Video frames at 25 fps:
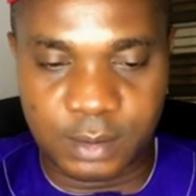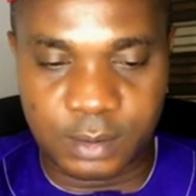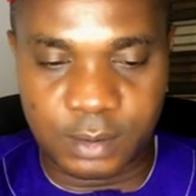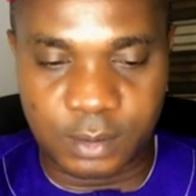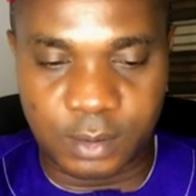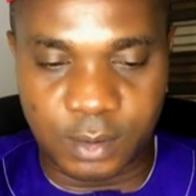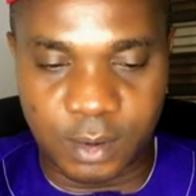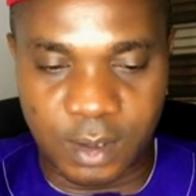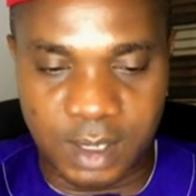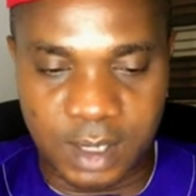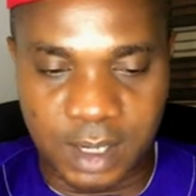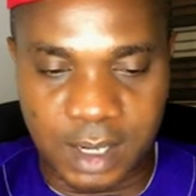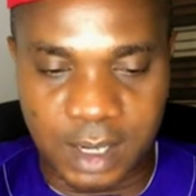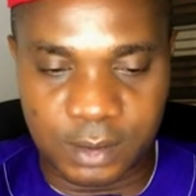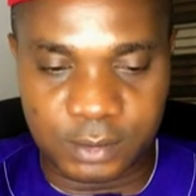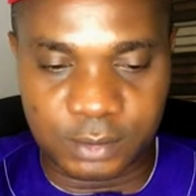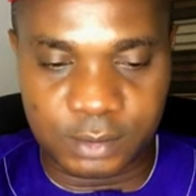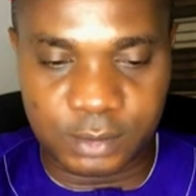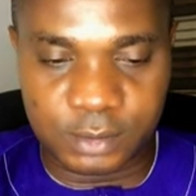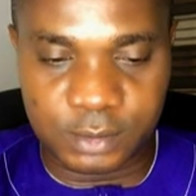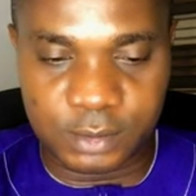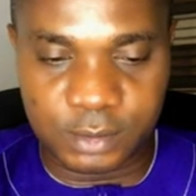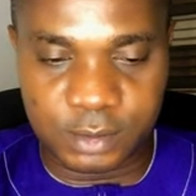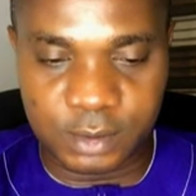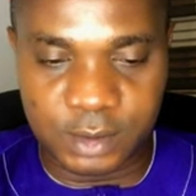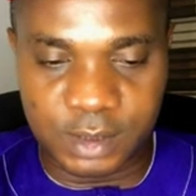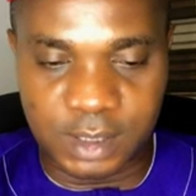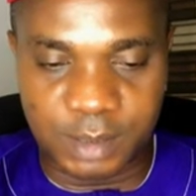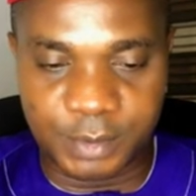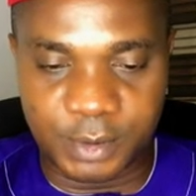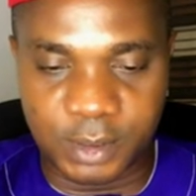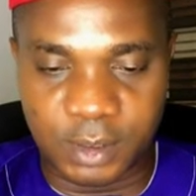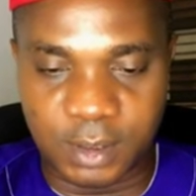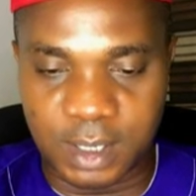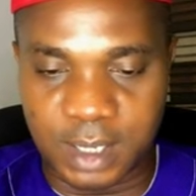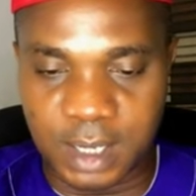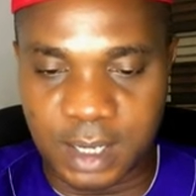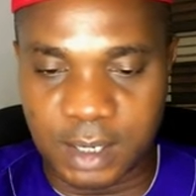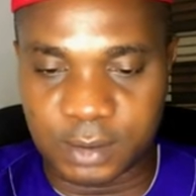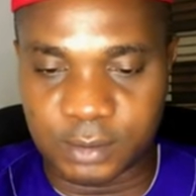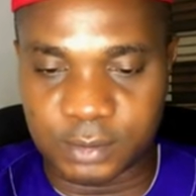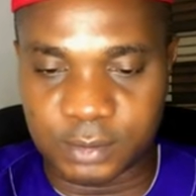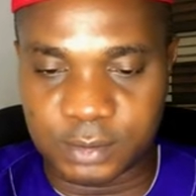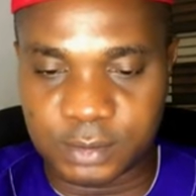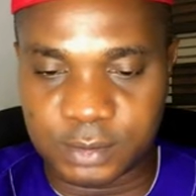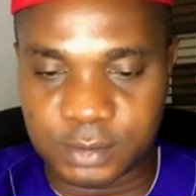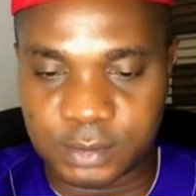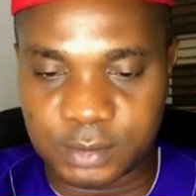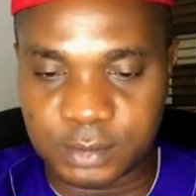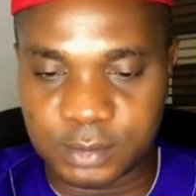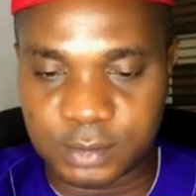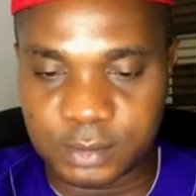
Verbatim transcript: log out. Let me log out